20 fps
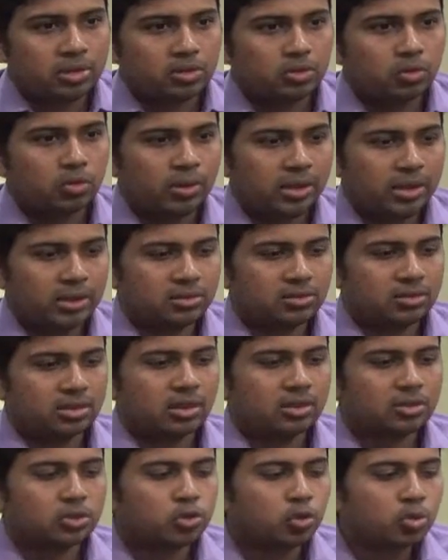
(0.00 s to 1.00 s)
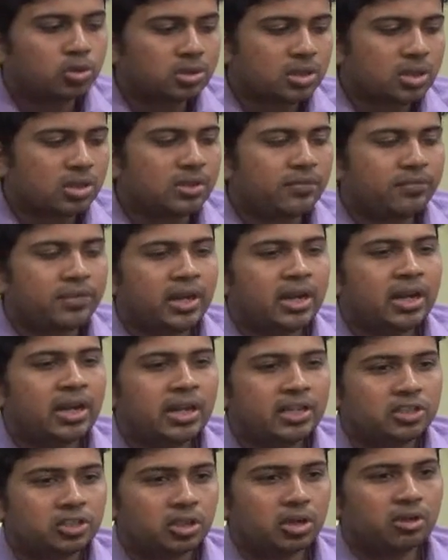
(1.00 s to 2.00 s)
So it shows us the very
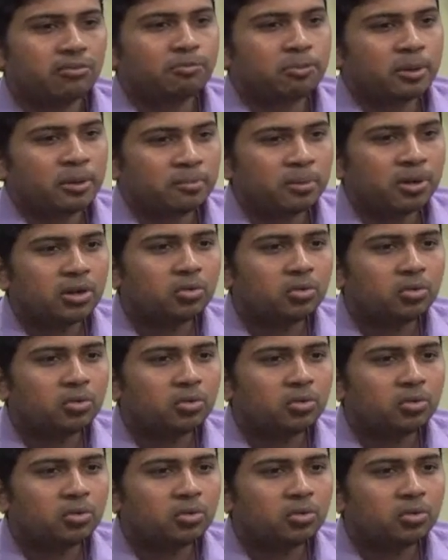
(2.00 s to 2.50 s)
nature of people